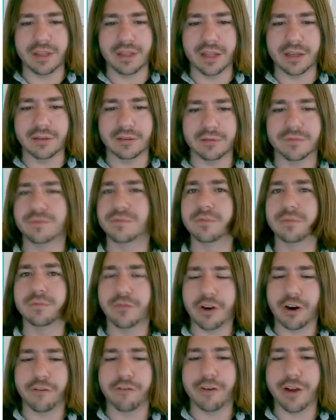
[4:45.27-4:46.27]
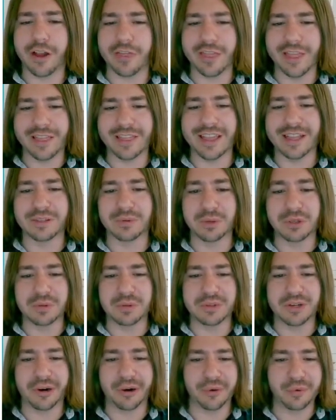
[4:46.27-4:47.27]
and verifying that that's what you
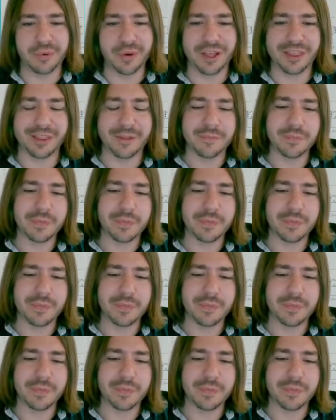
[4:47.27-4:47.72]
started with.